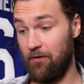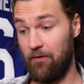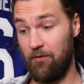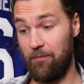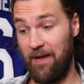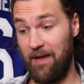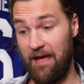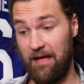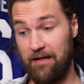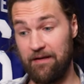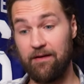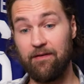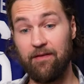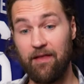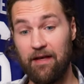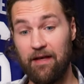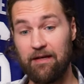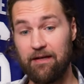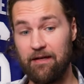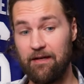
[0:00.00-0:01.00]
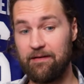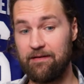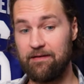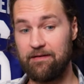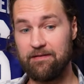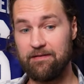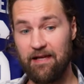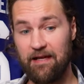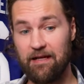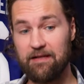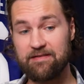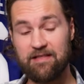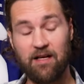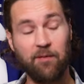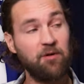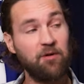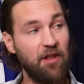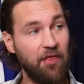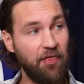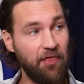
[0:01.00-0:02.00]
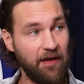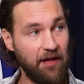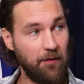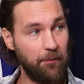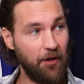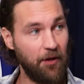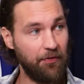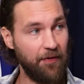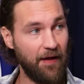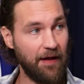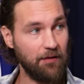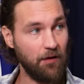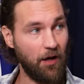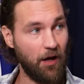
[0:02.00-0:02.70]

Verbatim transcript: oh man, they take a summer to think about that